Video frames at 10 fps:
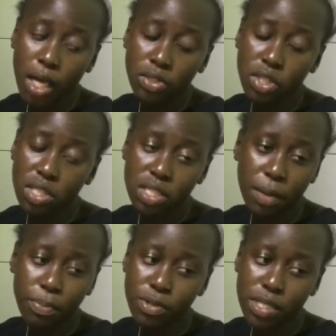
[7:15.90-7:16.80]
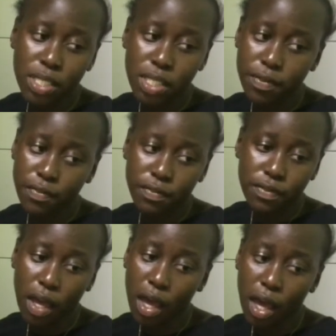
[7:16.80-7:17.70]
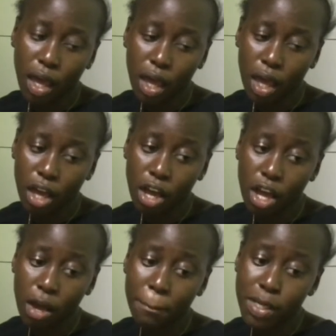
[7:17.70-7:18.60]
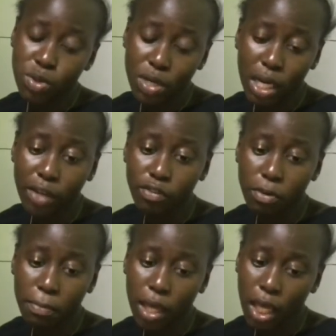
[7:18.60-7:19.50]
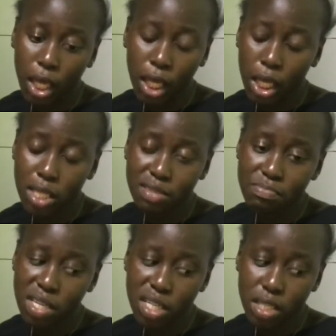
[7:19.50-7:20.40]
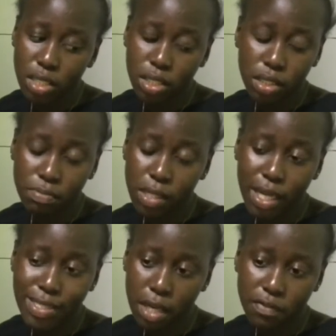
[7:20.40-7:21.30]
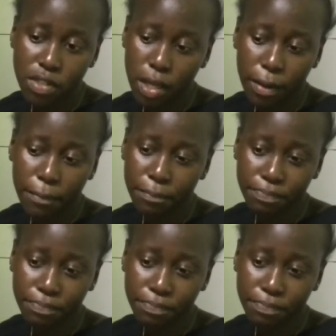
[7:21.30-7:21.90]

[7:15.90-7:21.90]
just stay positive, hey? Personally for me, it's been a tough time.